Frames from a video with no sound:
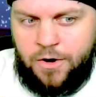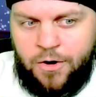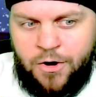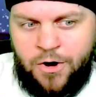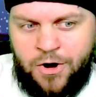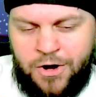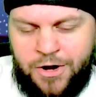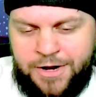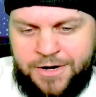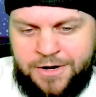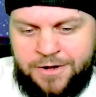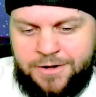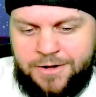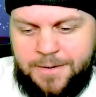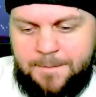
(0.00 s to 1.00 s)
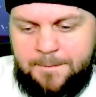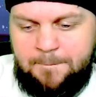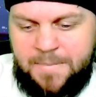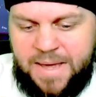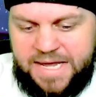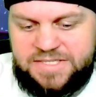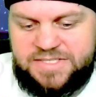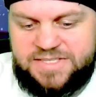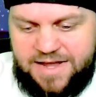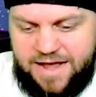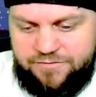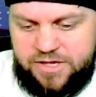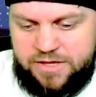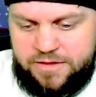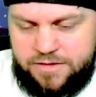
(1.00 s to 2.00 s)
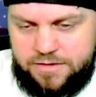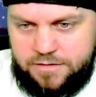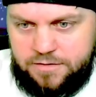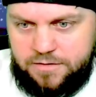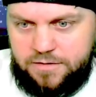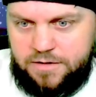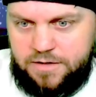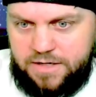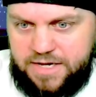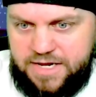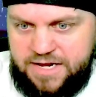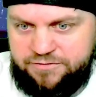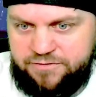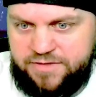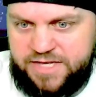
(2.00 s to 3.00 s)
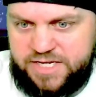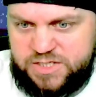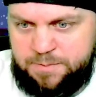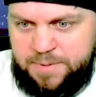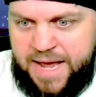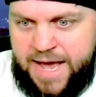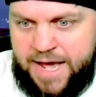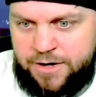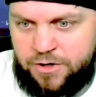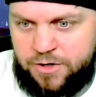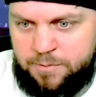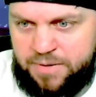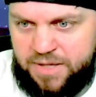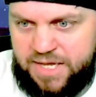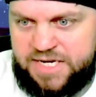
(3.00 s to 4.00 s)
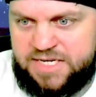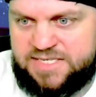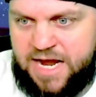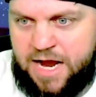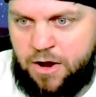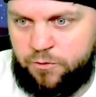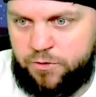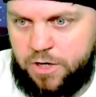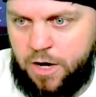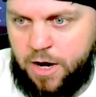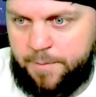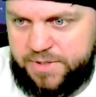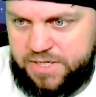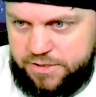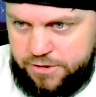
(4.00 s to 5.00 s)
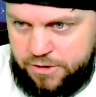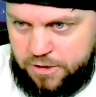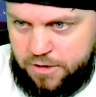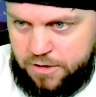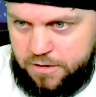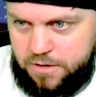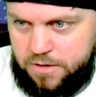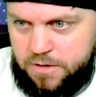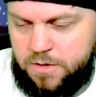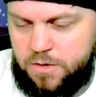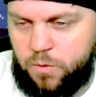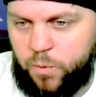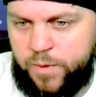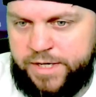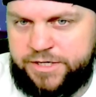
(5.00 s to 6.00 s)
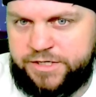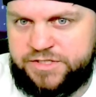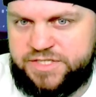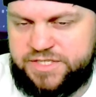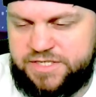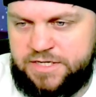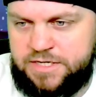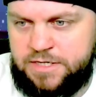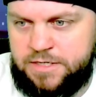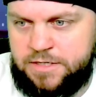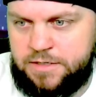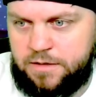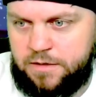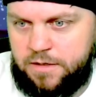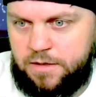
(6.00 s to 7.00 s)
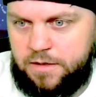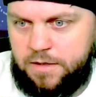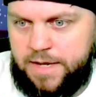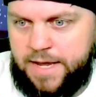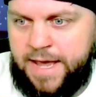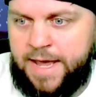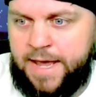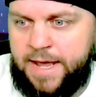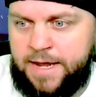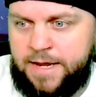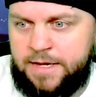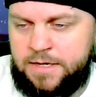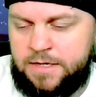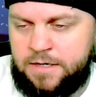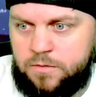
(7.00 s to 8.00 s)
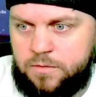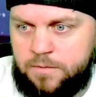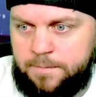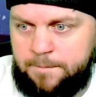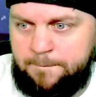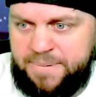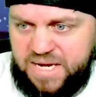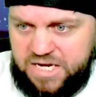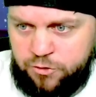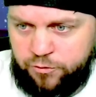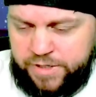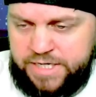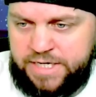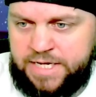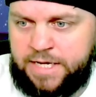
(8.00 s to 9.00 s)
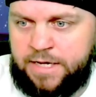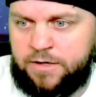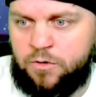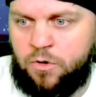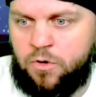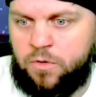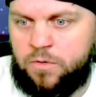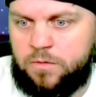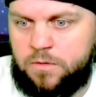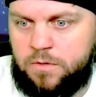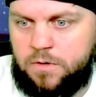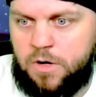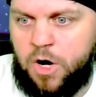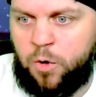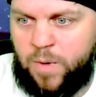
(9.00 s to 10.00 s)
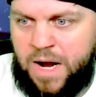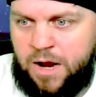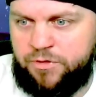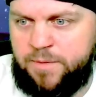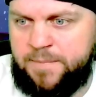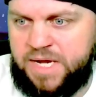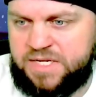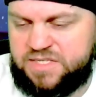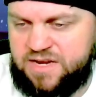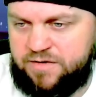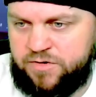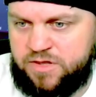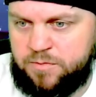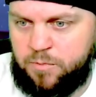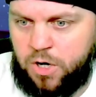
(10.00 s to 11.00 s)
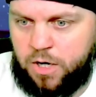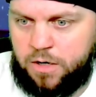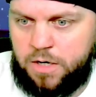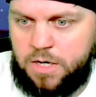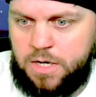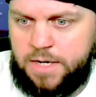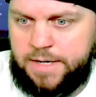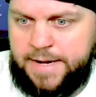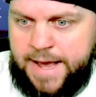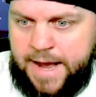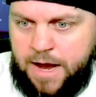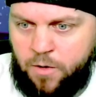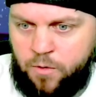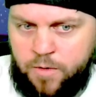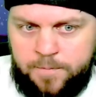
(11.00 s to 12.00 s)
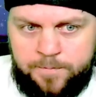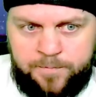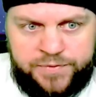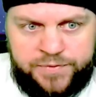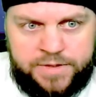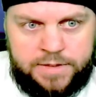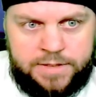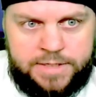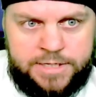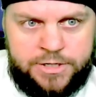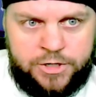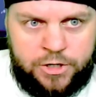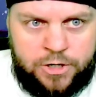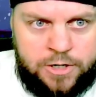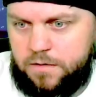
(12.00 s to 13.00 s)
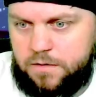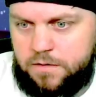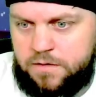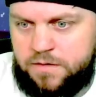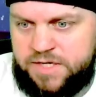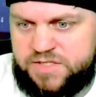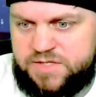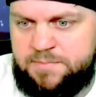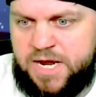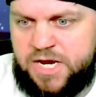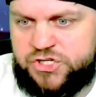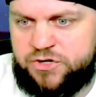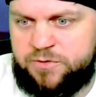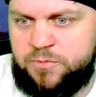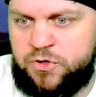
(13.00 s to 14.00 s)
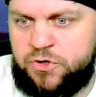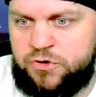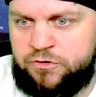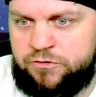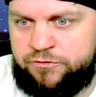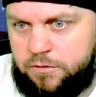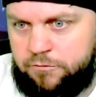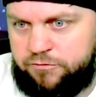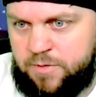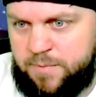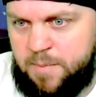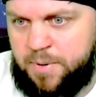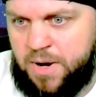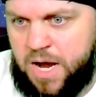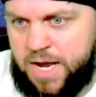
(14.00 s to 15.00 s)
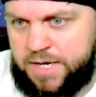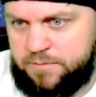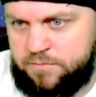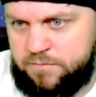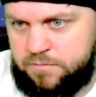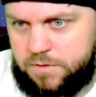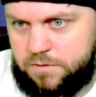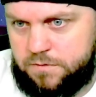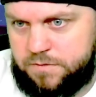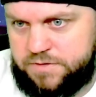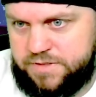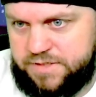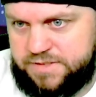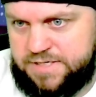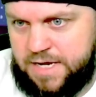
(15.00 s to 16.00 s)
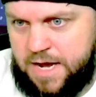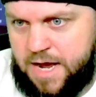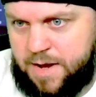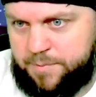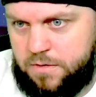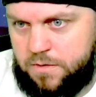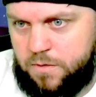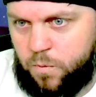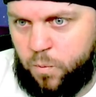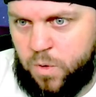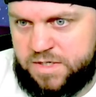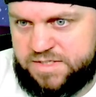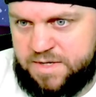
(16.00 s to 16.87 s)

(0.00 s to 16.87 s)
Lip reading: on May 7th, if this pattern plays out up here, we could see a big green candle around the May 7th mark. Now, here, this measured move from the bottom to the top was